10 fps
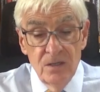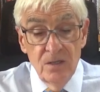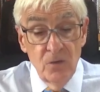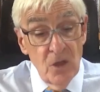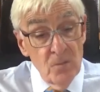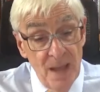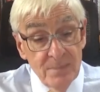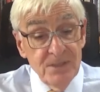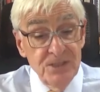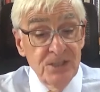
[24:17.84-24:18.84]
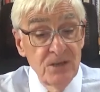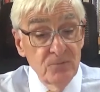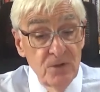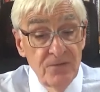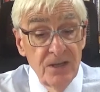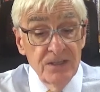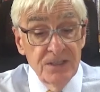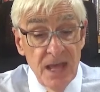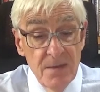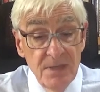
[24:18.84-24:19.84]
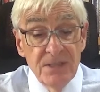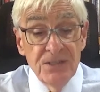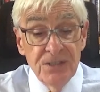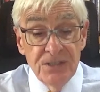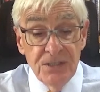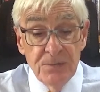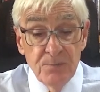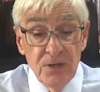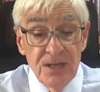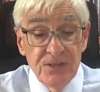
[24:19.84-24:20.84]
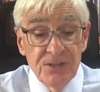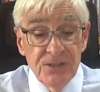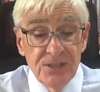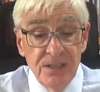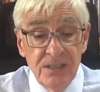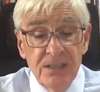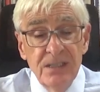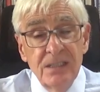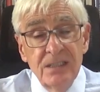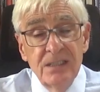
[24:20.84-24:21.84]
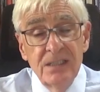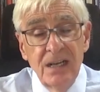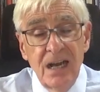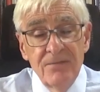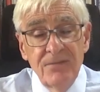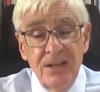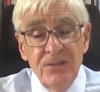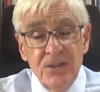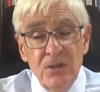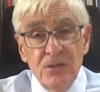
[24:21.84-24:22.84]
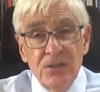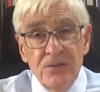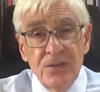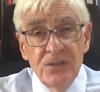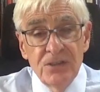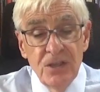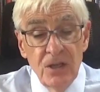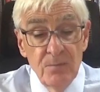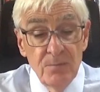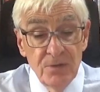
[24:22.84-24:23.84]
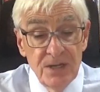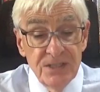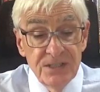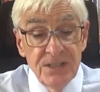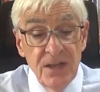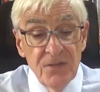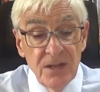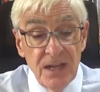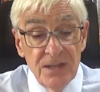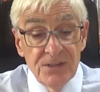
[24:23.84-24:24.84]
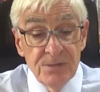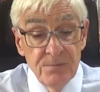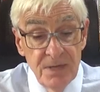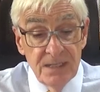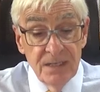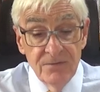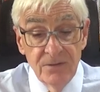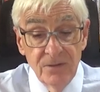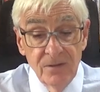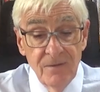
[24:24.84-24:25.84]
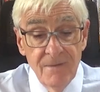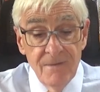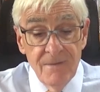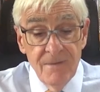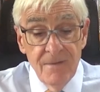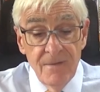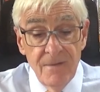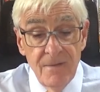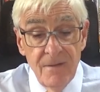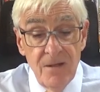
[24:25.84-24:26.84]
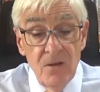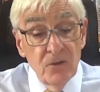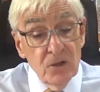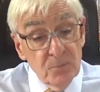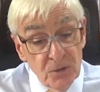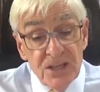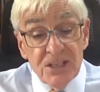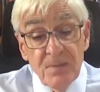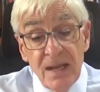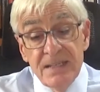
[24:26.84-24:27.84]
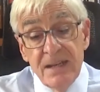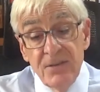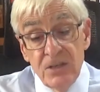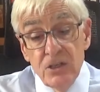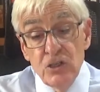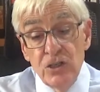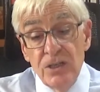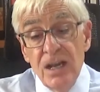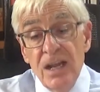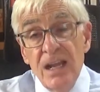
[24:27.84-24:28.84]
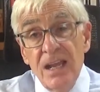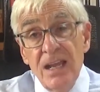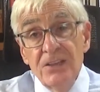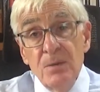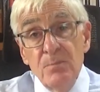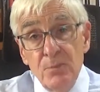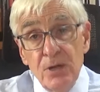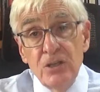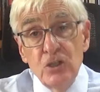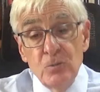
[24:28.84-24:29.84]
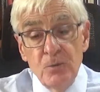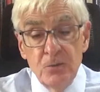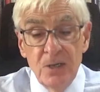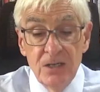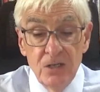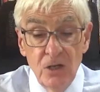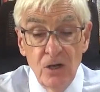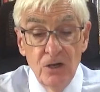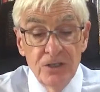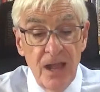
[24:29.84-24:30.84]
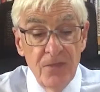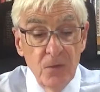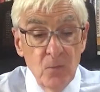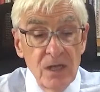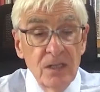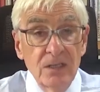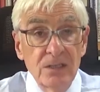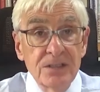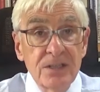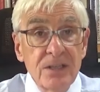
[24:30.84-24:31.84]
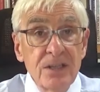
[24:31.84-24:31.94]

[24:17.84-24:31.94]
Although Baptists don't refer to their ministers as priests, I find the use of this term priest nonetheless meaningful. For a priest, by definition, is a bridge between God and the world.